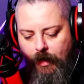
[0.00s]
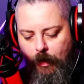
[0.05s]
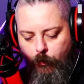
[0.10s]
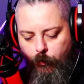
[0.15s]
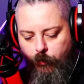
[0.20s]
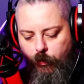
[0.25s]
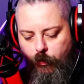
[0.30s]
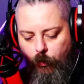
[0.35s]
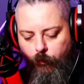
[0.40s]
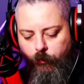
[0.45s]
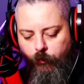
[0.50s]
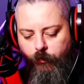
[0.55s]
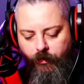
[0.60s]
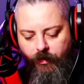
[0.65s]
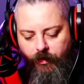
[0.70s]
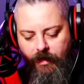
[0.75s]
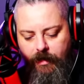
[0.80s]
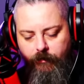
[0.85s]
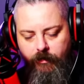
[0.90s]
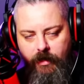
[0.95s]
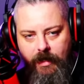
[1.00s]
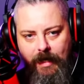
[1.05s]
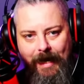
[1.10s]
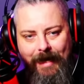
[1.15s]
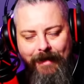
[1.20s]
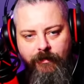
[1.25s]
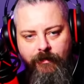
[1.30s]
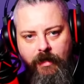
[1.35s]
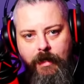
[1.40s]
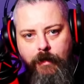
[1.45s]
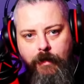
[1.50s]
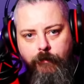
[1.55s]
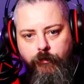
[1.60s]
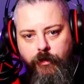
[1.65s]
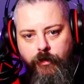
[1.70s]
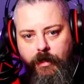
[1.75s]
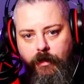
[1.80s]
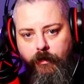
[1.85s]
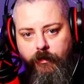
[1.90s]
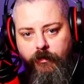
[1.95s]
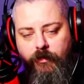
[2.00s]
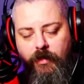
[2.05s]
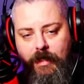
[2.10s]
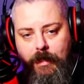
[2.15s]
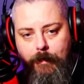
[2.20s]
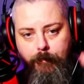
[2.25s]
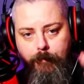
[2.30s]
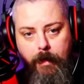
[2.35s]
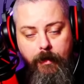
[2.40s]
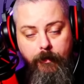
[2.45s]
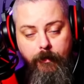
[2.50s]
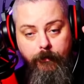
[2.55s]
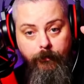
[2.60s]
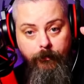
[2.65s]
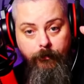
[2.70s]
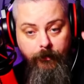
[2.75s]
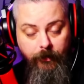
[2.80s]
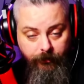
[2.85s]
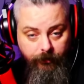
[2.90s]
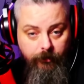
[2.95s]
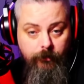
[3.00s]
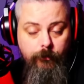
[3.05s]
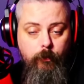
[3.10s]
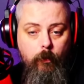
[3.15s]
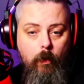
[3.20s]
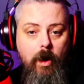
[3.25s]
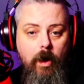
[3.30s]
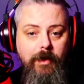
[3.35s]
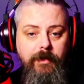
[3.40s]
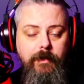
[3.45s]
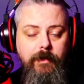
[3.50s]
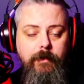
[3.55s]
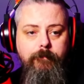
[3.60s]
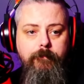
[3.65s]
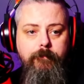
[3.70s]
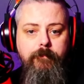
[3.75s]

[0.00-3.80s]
out Ghost Theory as a real team? This is why.